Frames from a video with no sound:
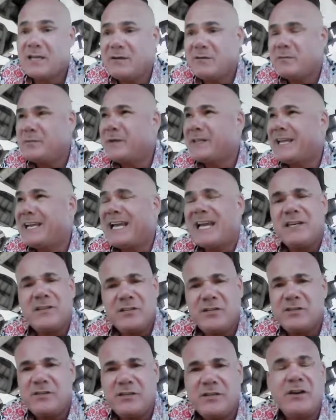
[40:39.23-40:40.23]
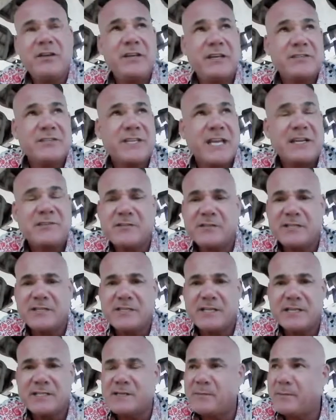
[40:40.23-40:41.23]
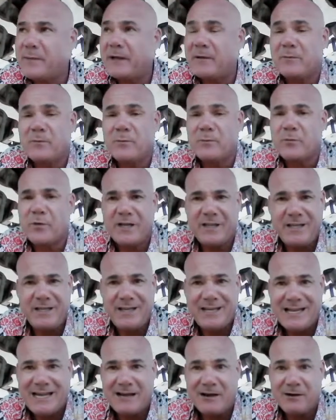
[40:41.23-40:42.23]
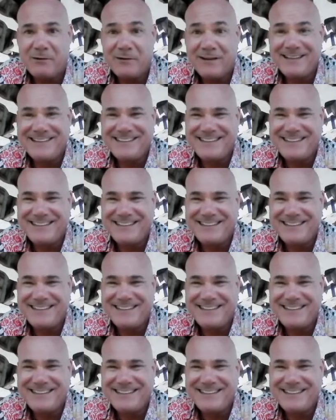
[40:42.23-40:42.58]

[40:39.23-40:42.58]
he'd be like, hey, dude, you know you can schedule these things. I'm like, really? How?